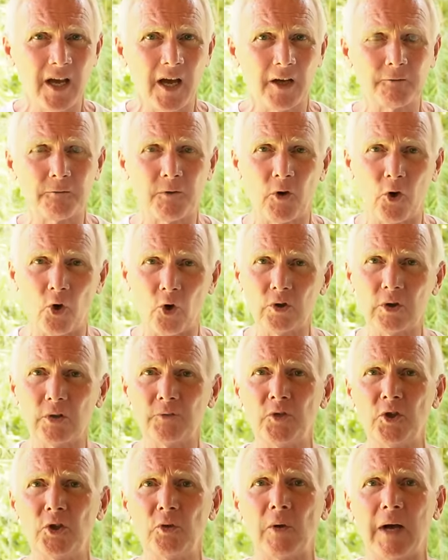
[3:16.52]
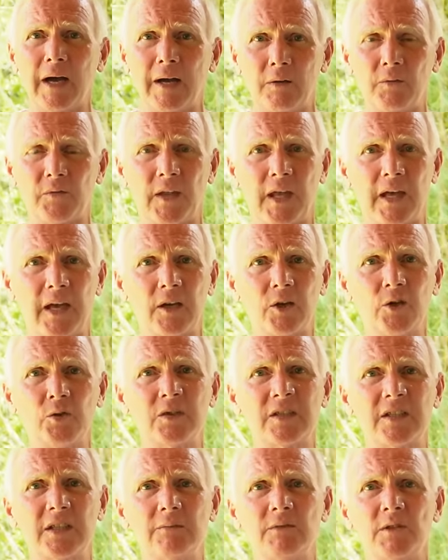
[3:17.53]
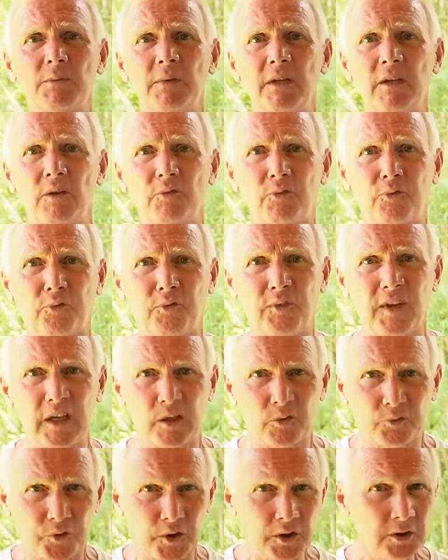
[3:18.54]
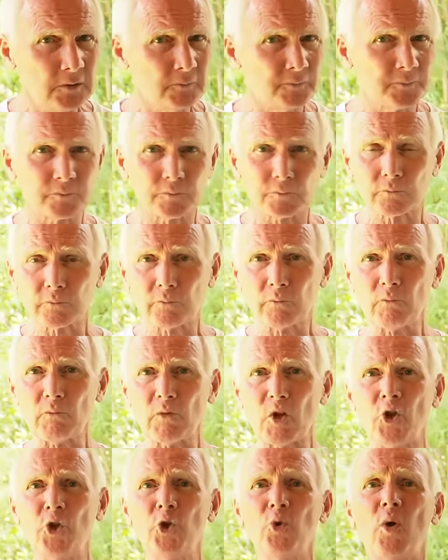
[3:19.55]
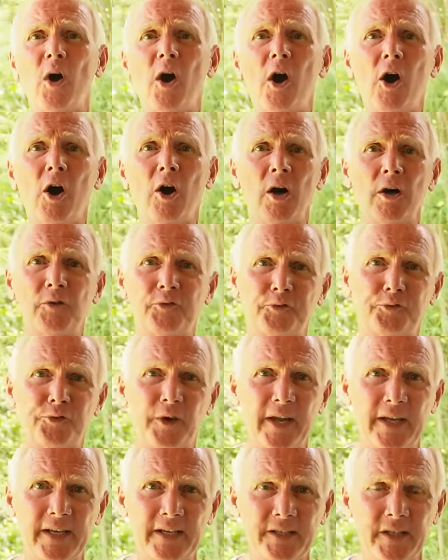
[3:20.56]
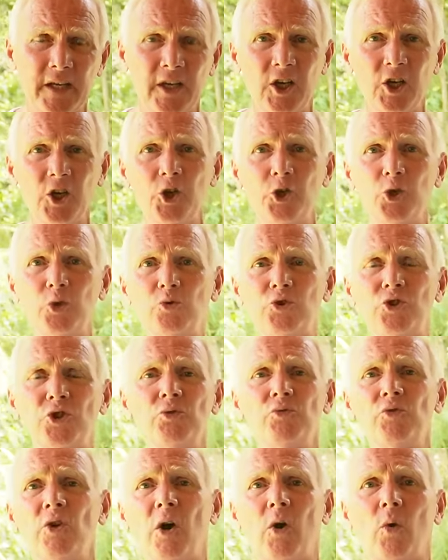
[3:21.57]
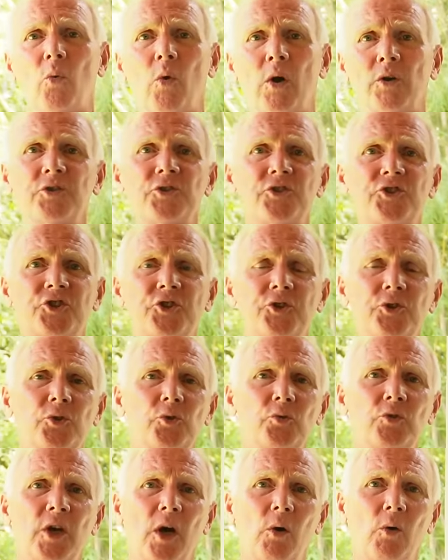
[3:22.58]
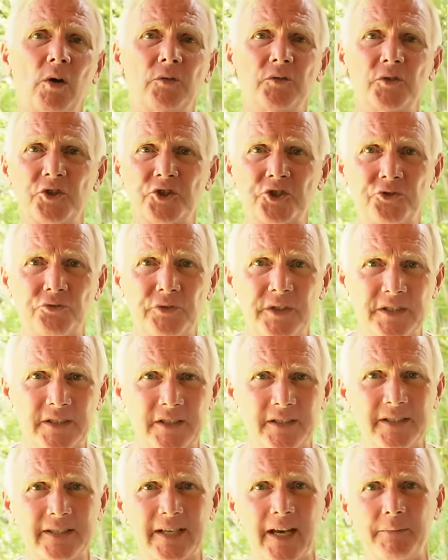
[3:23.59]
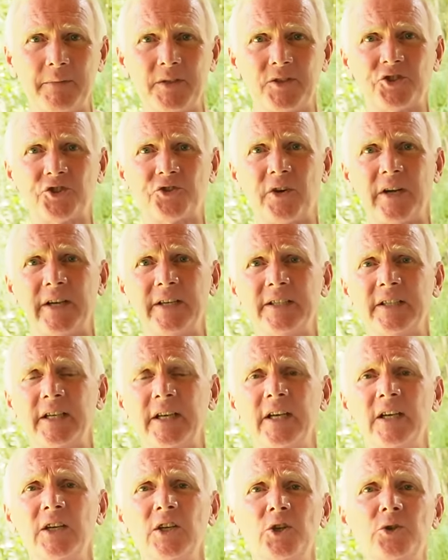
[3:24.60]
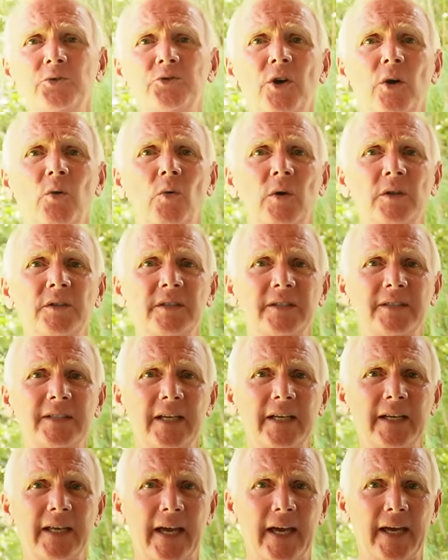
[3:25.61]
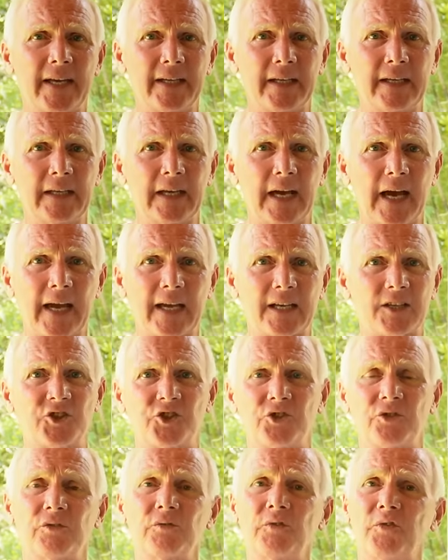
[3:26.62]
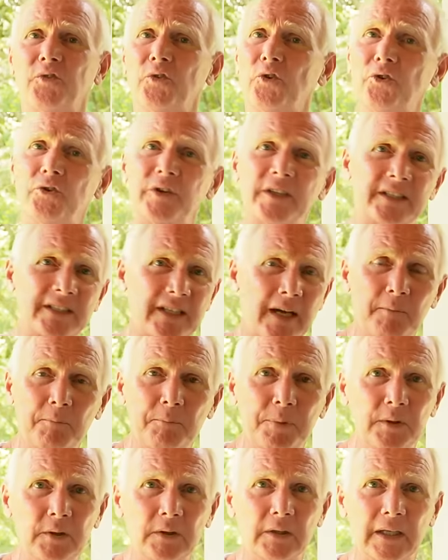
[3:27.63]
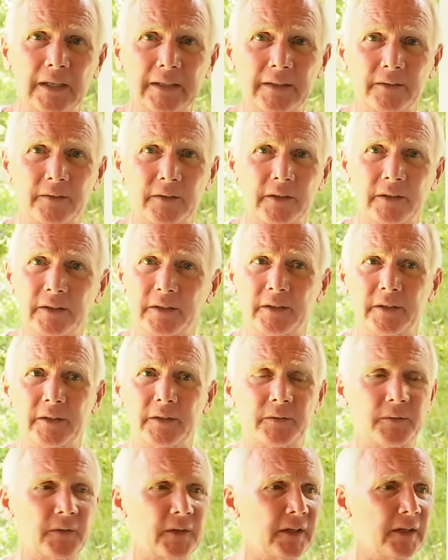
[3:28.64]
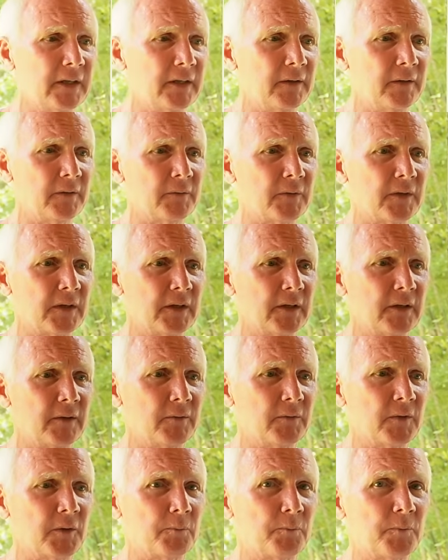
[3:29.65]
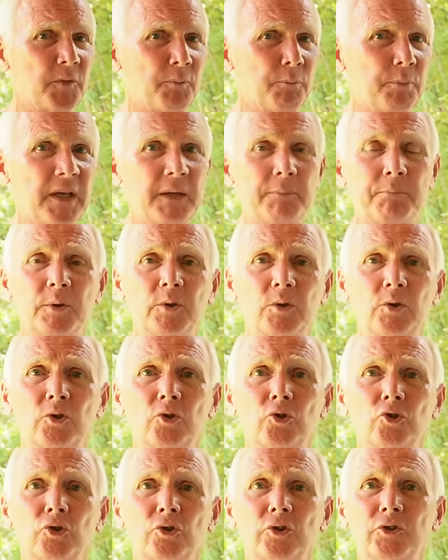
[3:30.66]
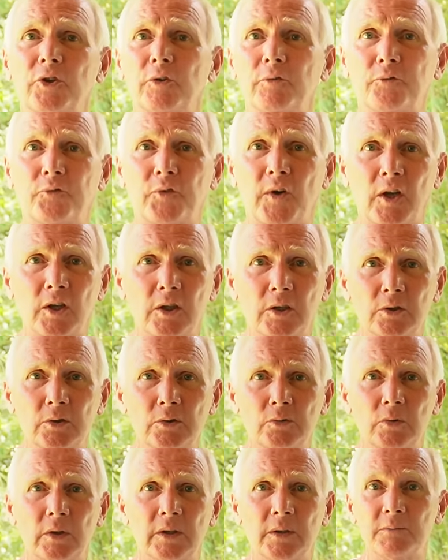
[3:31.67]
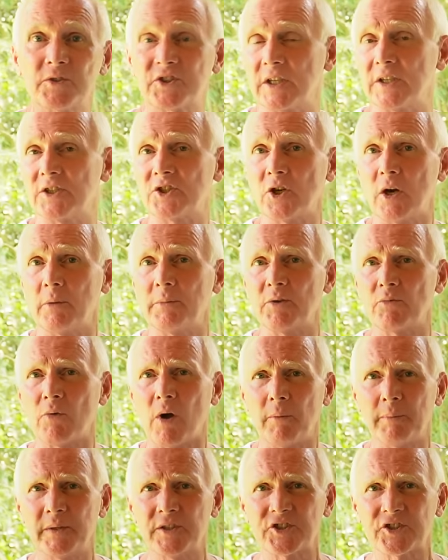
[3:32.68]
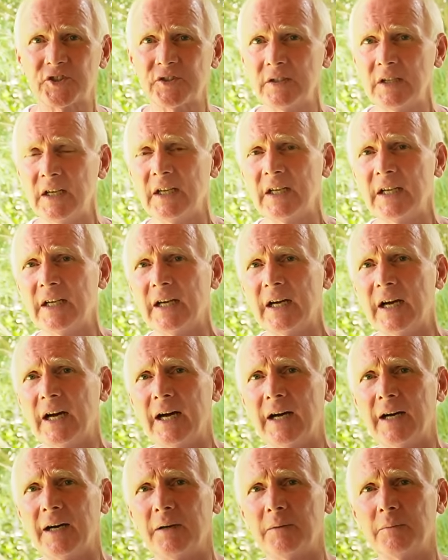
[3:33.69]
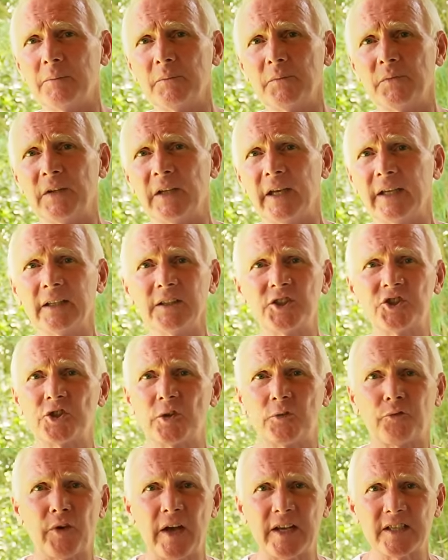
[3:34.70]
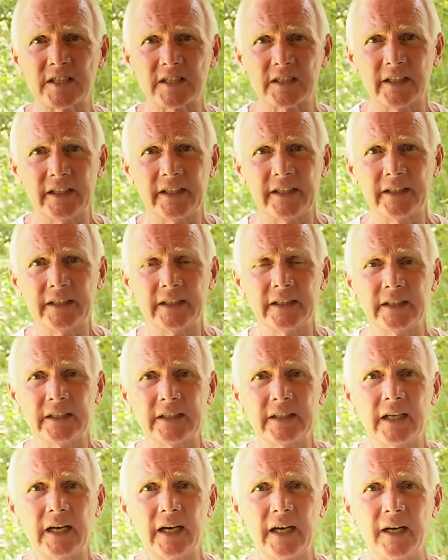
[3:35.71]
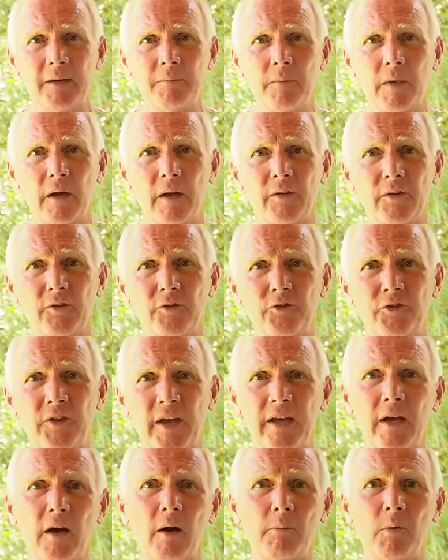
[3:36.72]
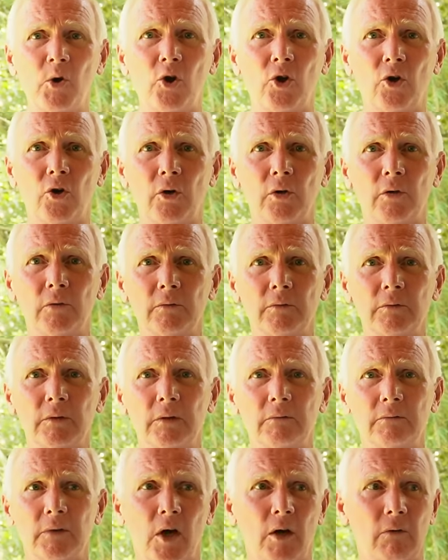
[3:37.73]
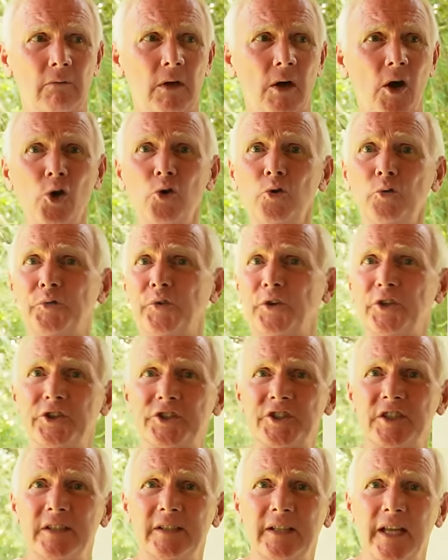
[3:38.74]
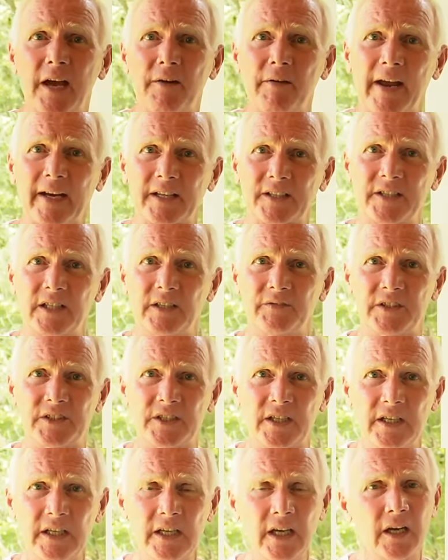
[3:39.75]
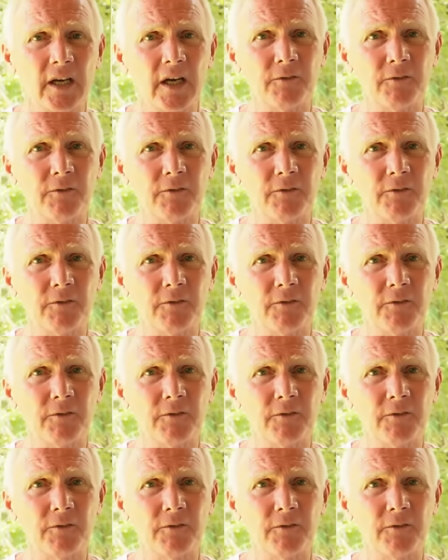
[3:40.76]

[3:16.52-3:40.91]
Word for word: And for all of you out there who seem to be fearful, who are afraid, who do not want to go on the street and demonstrate, who don't want to take any action, for example, like the, the, the, the people uh, that follow, um, say, Tommy Robinson, um, the English Defence League, um, they are more overt in their activity.